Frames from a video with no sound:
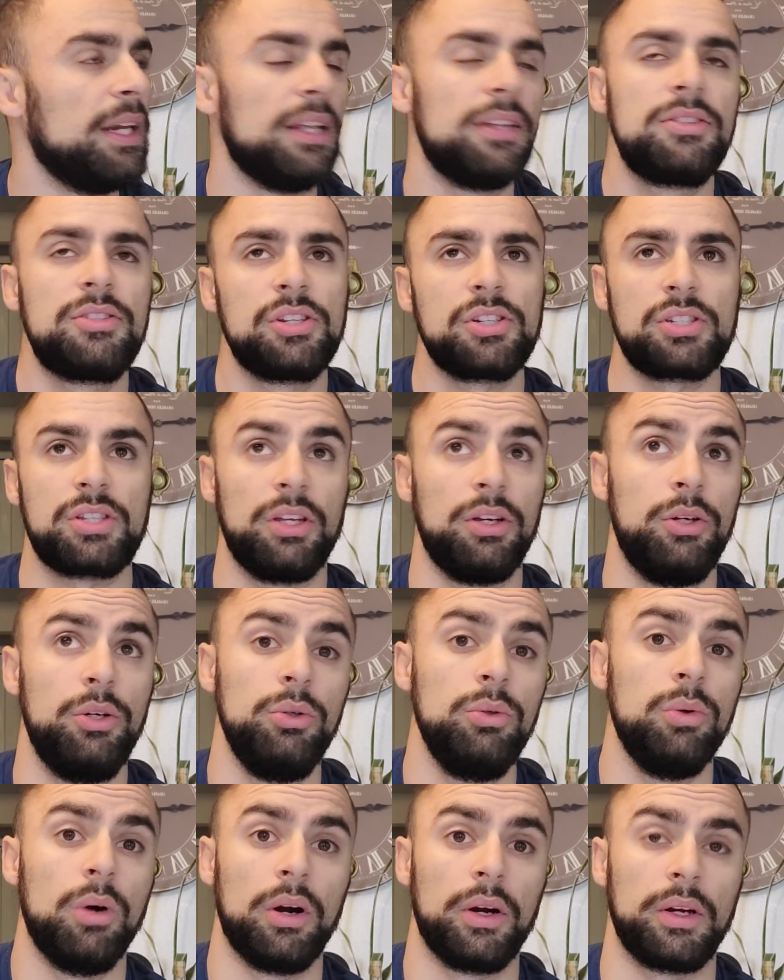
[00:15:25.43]
It's just the
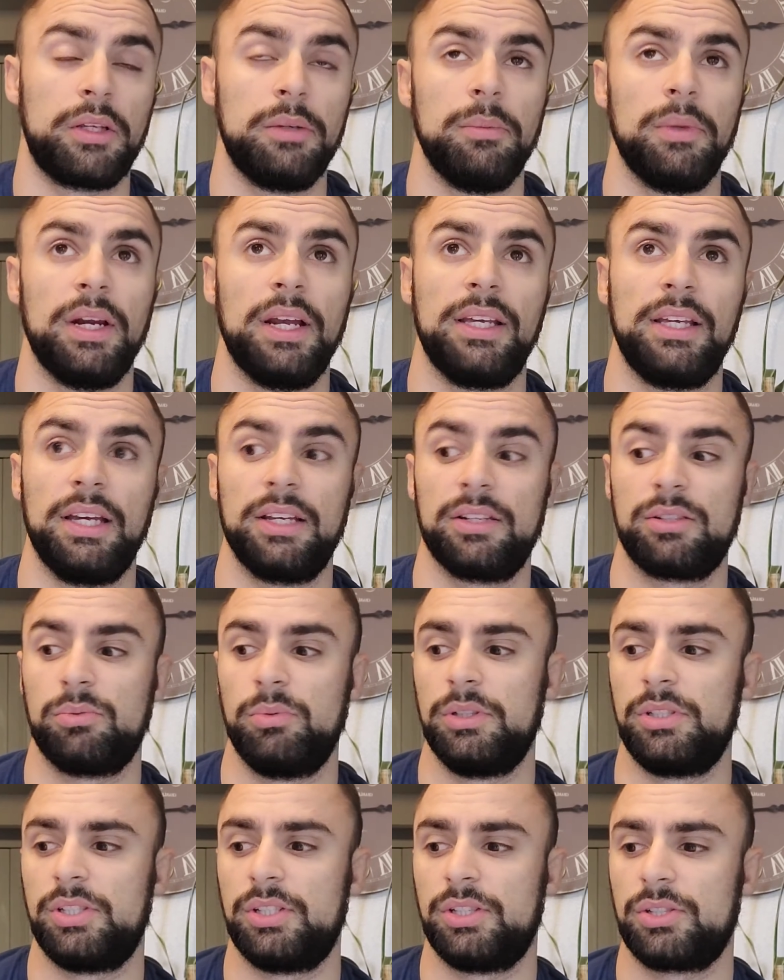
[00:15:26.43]
who argument, I guess,
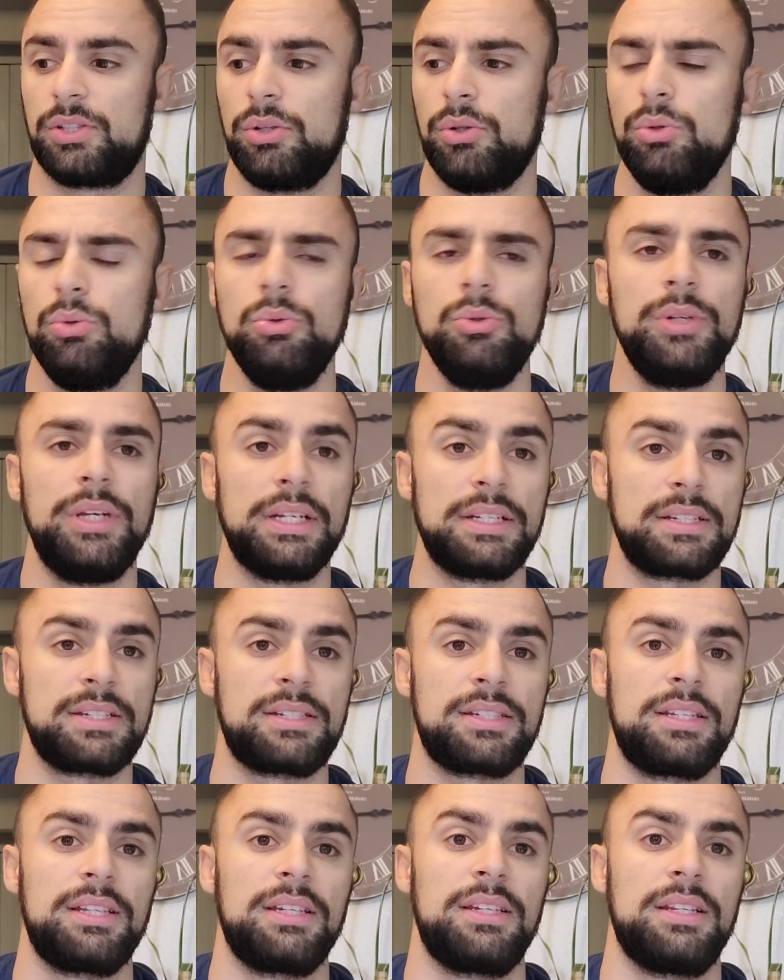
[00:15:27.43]
which is who gets
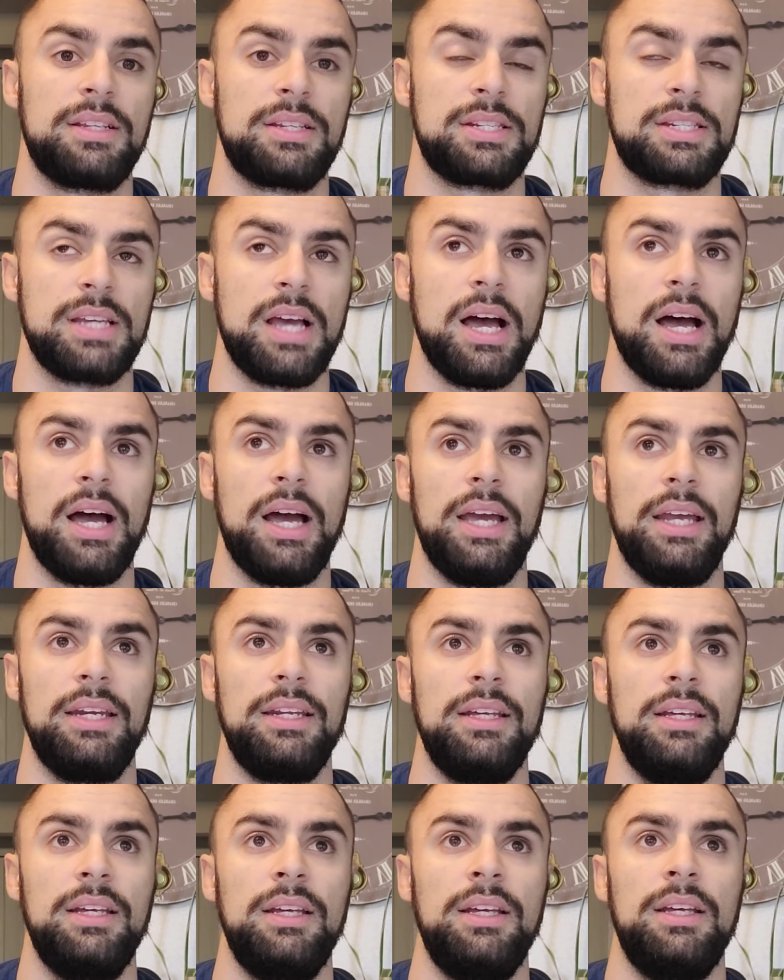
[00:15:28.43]
to decide
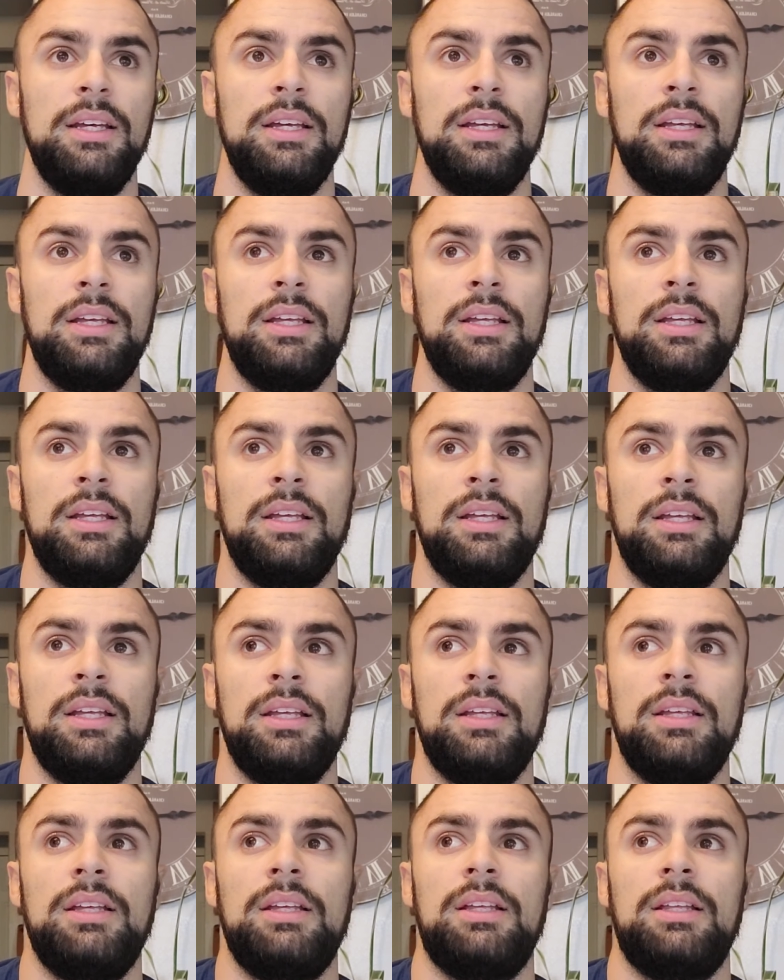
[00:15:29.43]

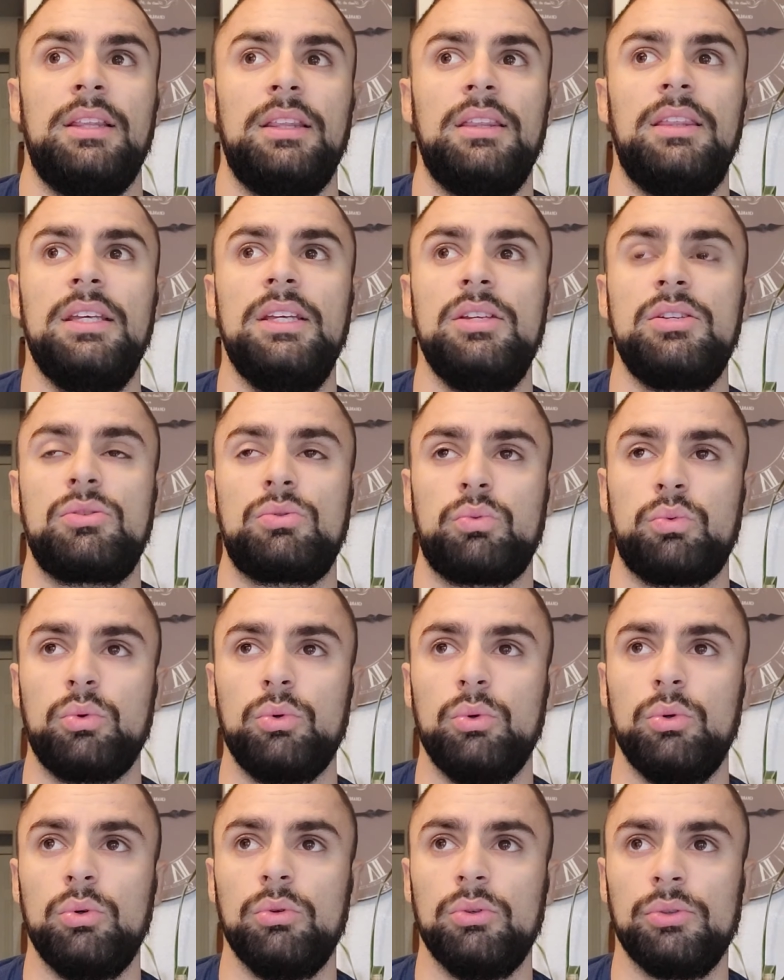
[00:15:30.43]
these
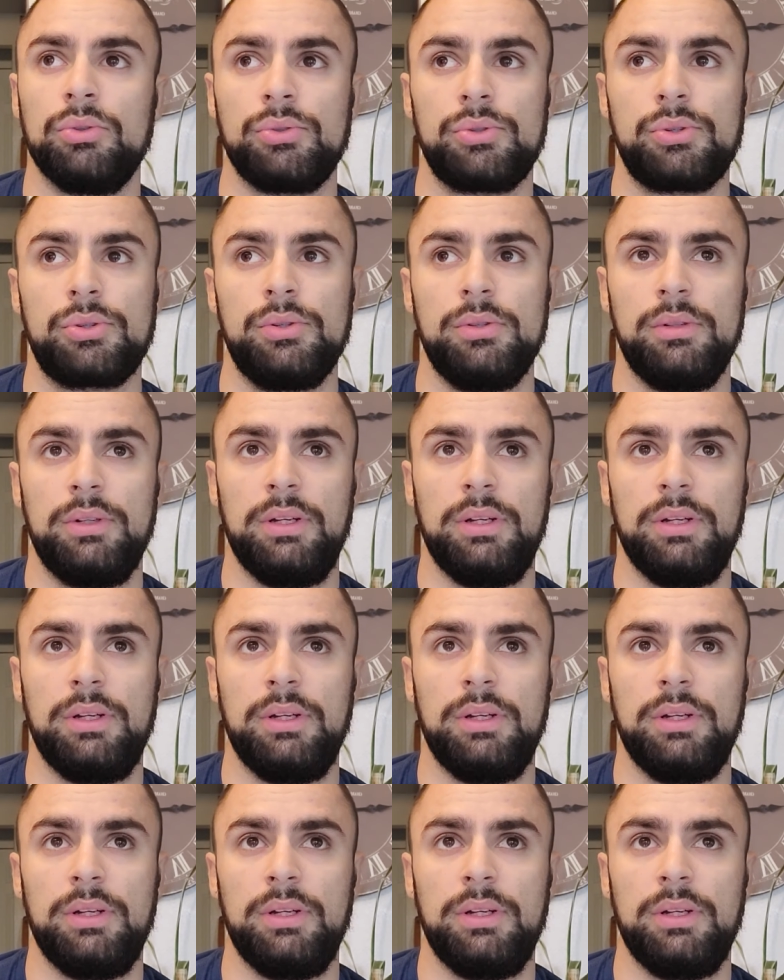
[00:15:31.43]
rules